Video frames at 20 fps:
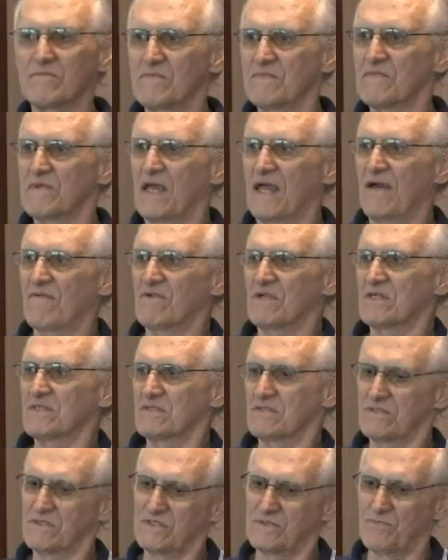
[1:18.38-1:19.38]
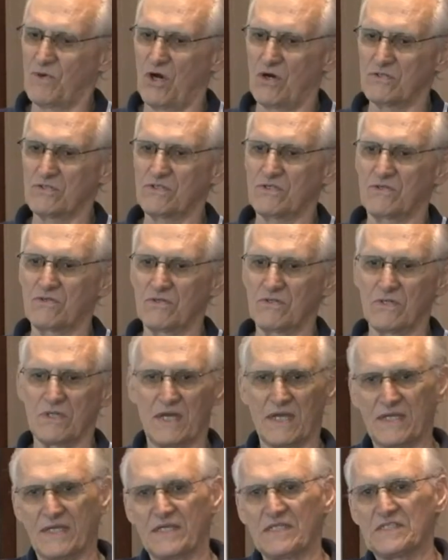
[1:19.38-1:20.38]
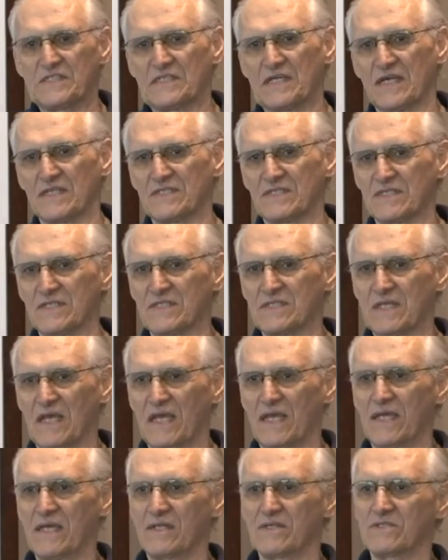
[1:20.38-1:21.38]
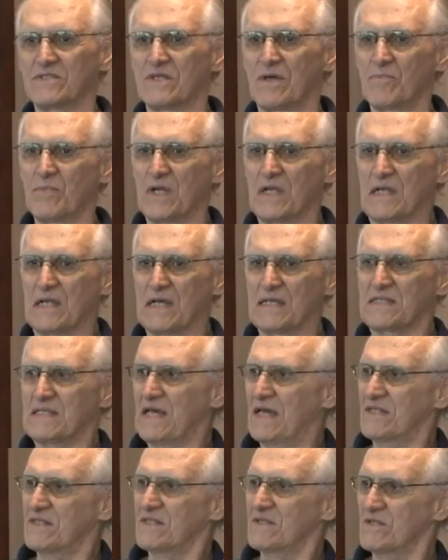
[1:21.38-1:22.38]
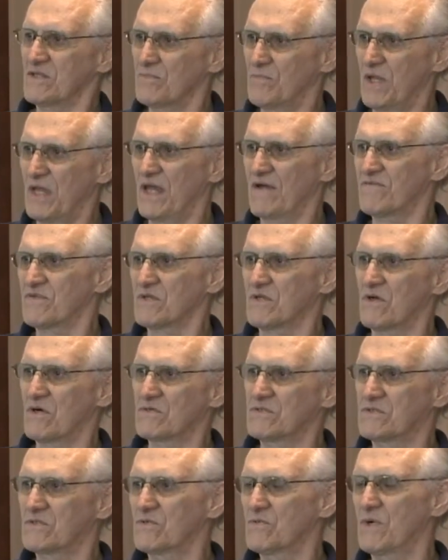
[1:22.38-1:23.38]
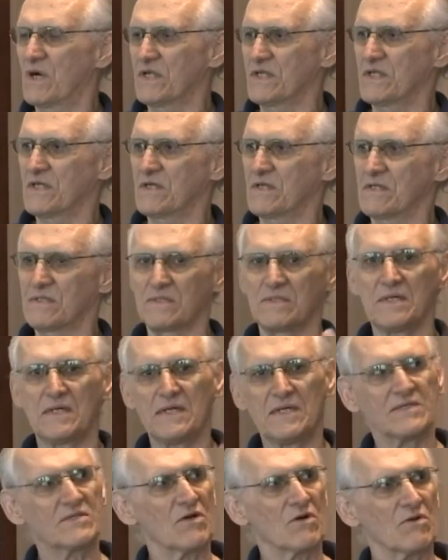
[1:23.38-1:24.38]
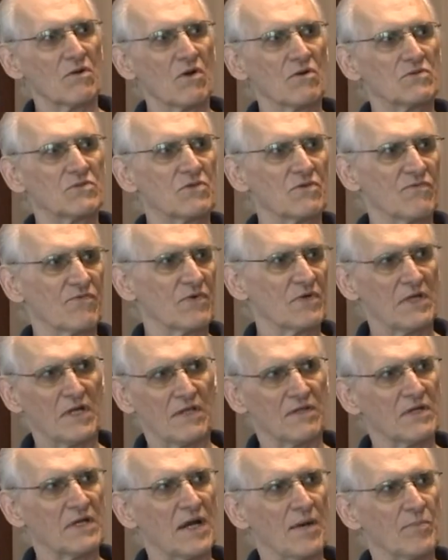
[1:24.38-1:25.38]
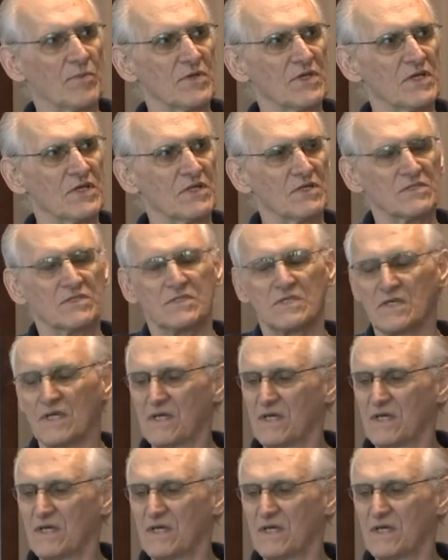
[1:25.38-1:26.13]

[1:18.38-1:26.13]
having a small school like East Texas State or somebody like that that you may have to go to 1 year and don't go to for another couple years